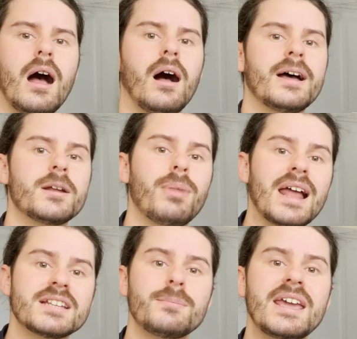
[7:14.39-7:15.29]
I had a
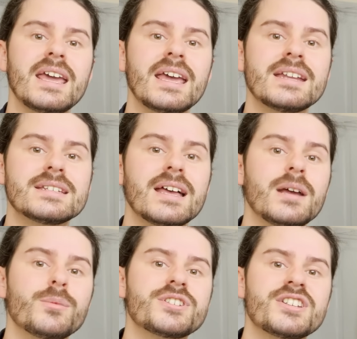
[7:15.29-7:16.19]
blast making it,
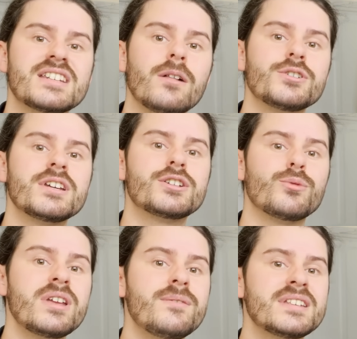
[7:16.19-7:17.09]
and it was nostalgic
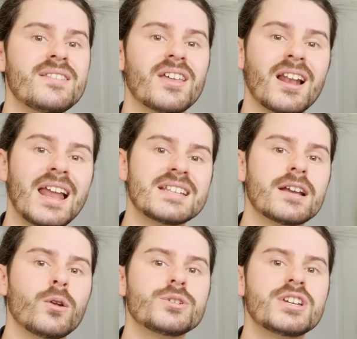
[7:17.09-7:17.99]
to revisit the
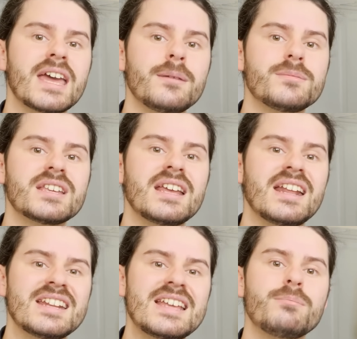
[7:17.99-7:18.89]
classic launcher games in
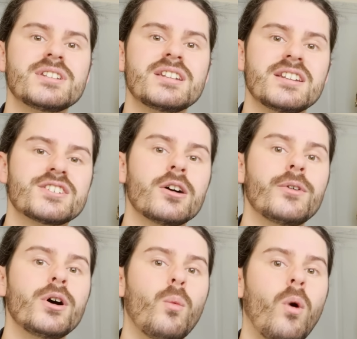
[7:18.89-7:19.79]
an attempt to
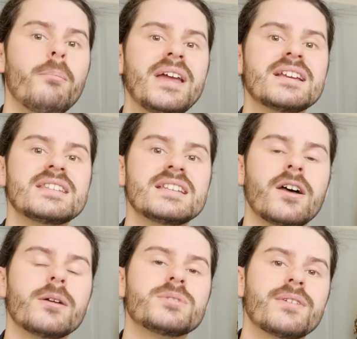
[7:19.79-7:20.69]
discover what makes these
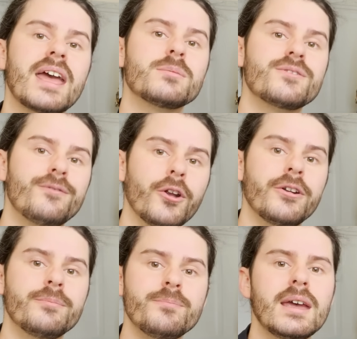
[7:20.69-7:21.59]
types of games
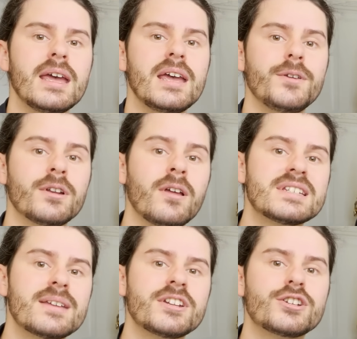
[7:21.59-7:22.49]
fun. If you'd like
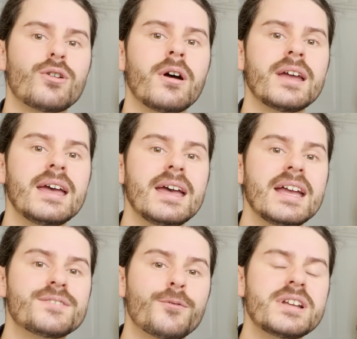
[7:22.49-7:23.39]
to give it a try,
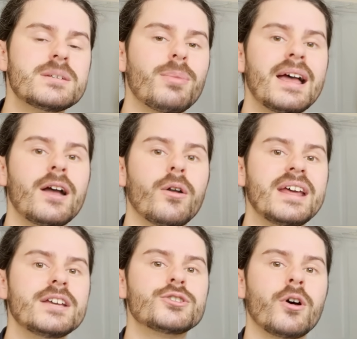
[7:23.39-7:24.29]
it's free to play
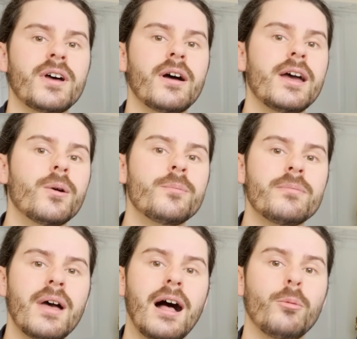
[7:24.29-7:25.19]
on itch.io.
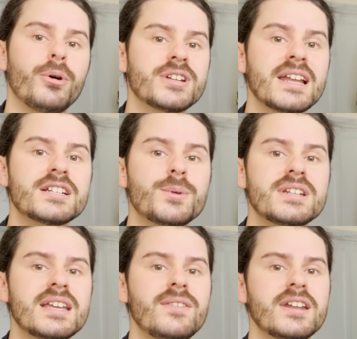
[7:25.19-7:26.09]
I'll put a link to
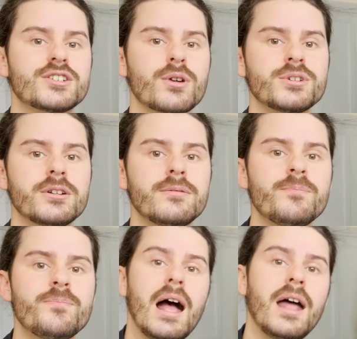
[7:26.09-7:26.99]
it in the description.
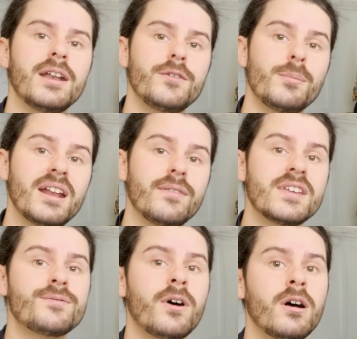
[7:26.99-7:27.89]
And if you made it
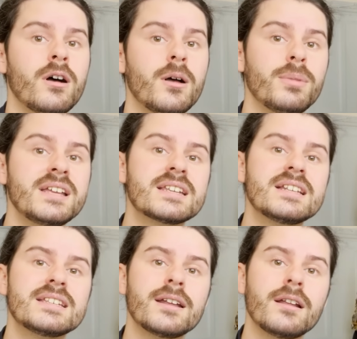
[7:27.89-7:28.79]
this far, please
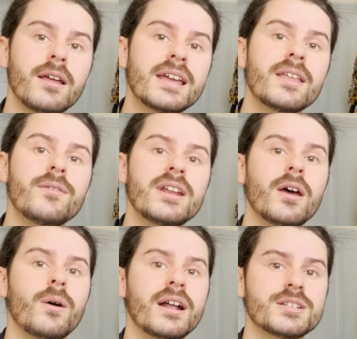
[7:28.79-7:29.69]
consider liking the
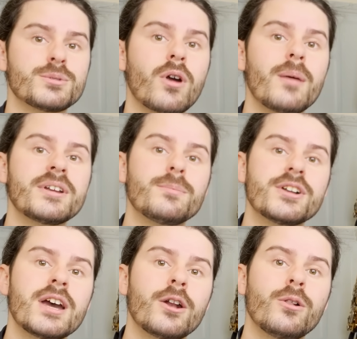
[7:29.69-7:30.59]
video and subscribing to
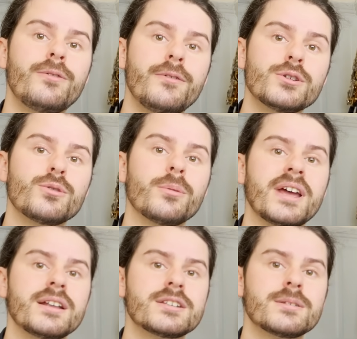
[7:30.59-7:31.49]
my channel for future
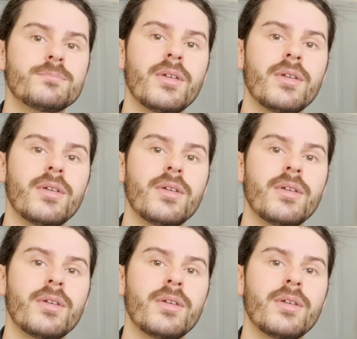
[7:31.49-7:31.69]
updates.